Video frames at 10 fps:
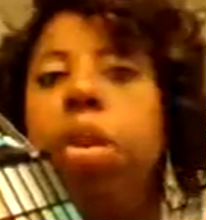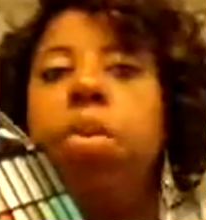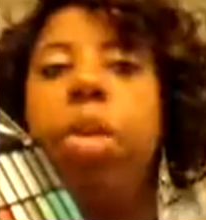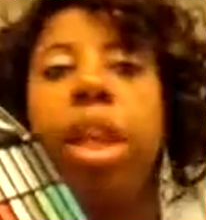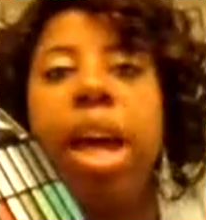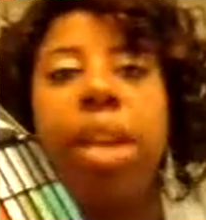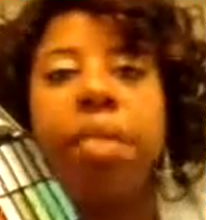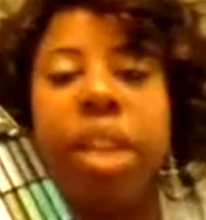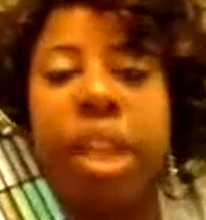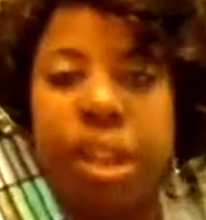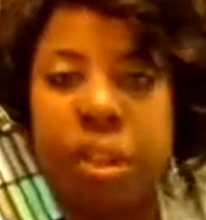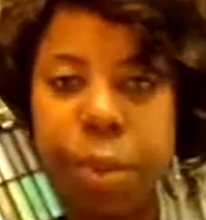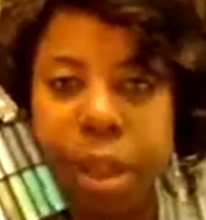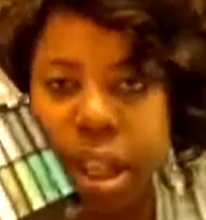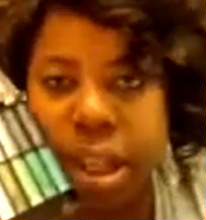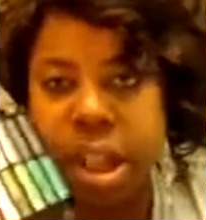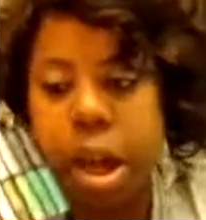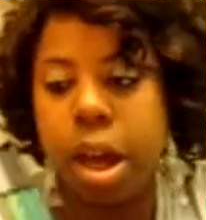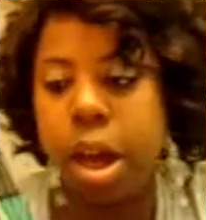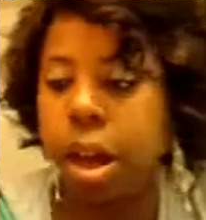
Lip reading: You can do a lot of things with this